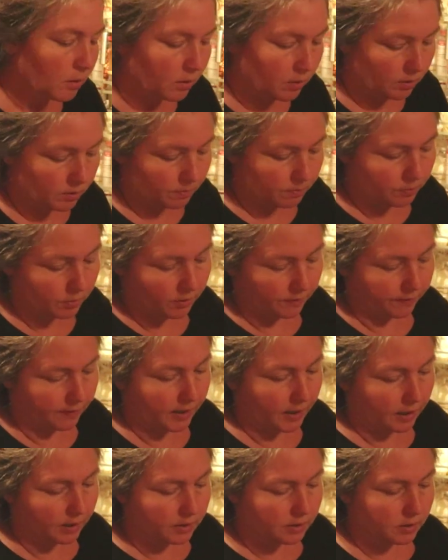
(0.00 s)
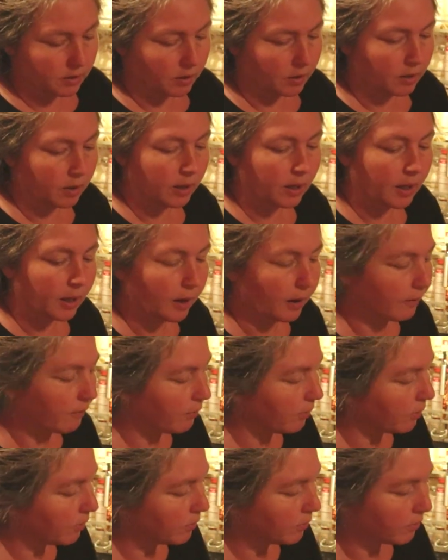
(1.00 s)
It's pretty fast. I only have
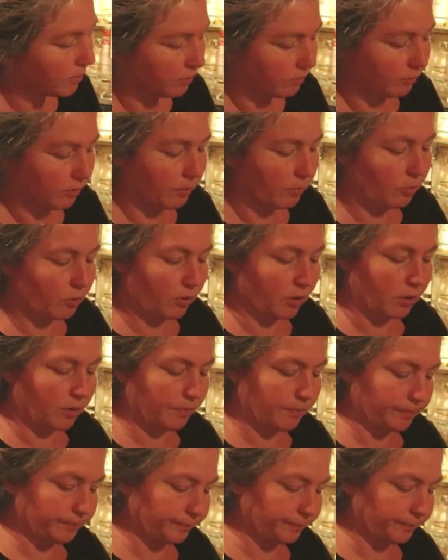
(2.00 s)
3 more.